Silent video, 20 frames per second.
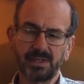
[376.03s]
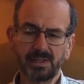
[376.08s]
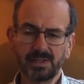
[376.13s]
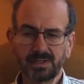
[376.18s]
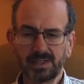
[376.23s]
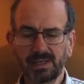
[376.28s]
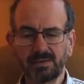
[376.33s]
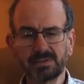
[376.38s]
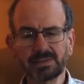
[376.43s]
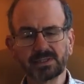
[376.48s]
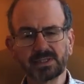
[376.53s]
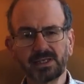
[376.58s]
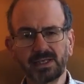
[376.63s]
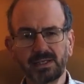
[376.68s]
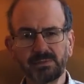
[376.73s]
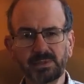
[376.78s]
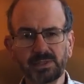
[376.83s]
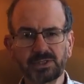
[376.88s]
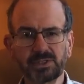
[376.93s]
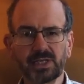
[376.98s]
Now, as
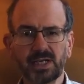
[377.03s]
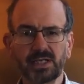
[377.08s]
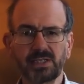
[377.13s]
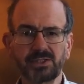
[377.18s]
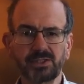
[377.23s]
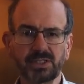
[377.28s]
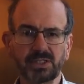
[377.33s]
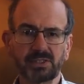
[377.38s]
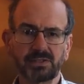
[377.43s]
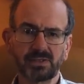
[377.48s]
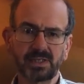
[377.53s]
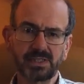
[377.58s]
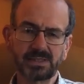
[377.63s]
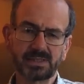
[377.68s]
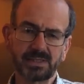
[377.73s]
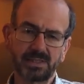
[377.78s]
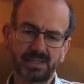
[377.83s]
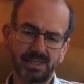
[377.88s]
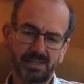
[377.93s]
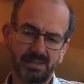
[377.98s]
climate change
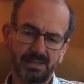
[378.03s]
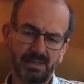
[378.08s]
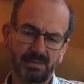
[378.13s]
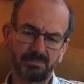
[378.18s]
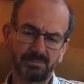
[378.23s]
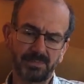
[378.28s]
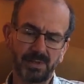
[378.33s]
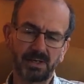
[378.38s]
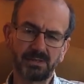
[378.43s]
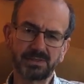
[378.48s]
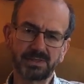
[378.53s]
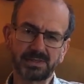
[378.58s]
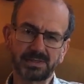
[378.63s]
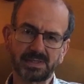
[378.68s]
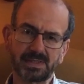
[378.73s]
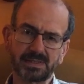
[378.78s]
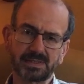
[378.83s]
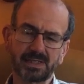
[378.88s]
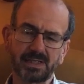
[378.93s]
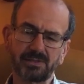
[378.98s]
increasingly imposes
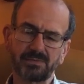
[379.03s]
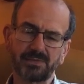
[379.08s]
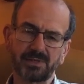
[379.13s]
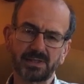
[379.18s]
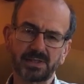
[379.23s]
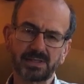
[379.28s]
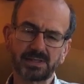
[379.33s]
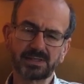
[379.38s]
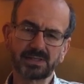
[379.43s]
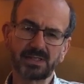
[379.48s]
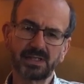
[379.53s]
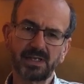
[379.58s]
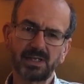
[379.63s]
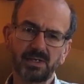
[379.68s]
itself on us,